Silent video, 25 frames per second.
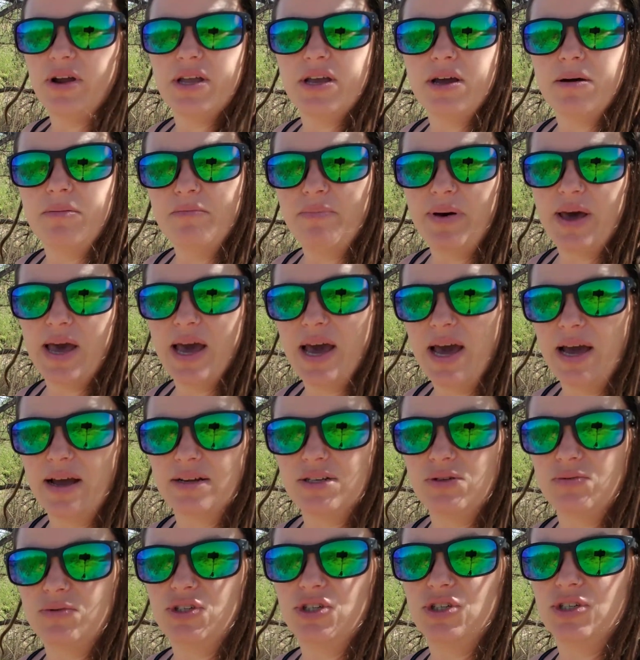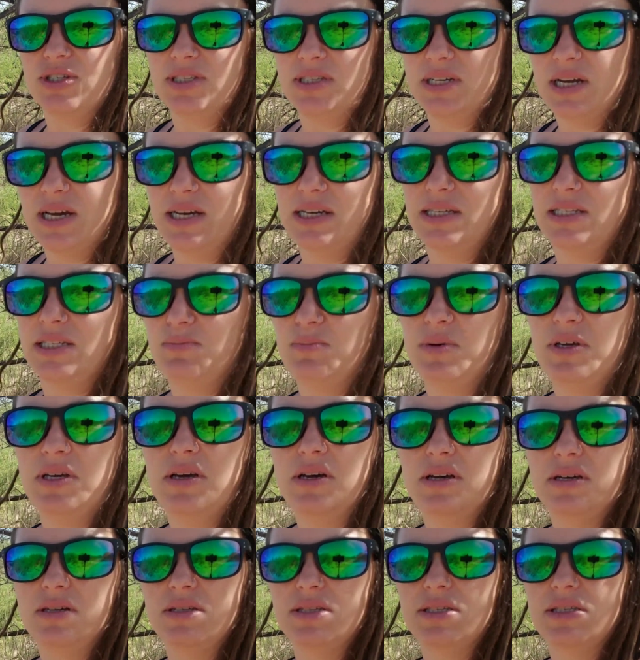compact, which is nice
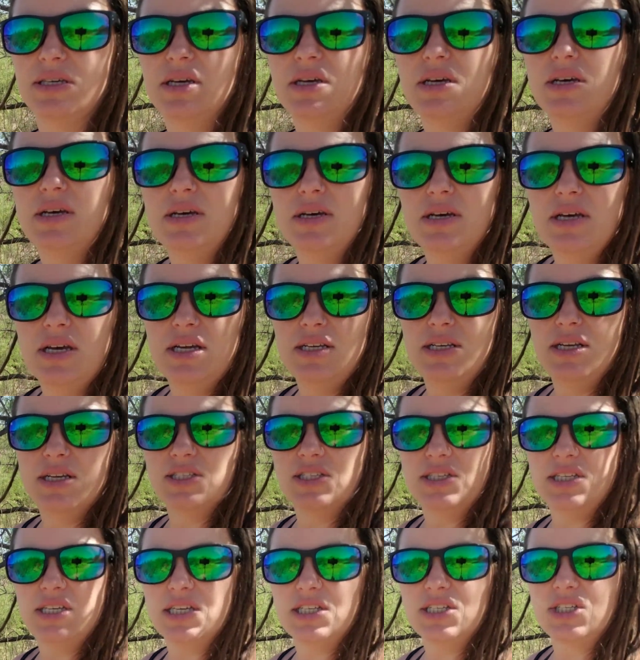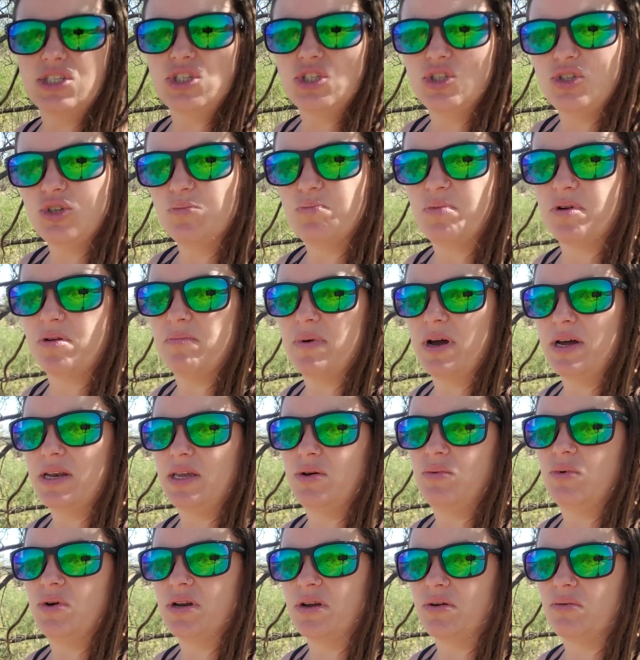because it doesn't get super muddy
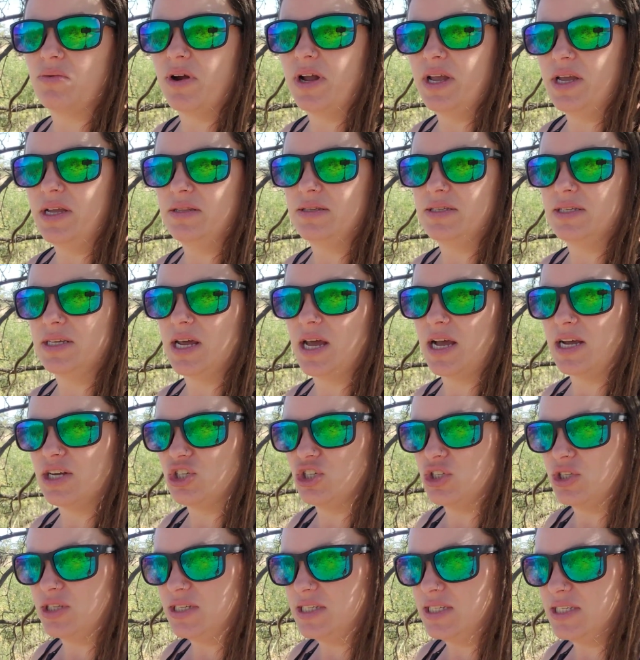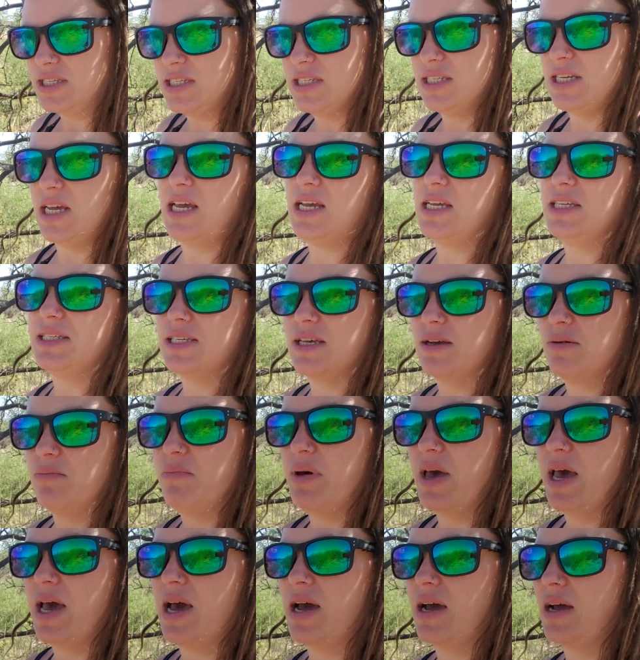when it rains. It actually stays
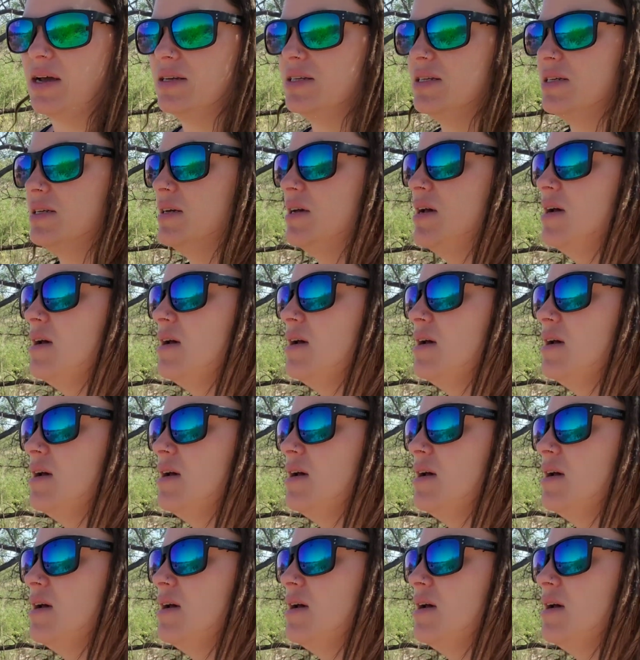compact.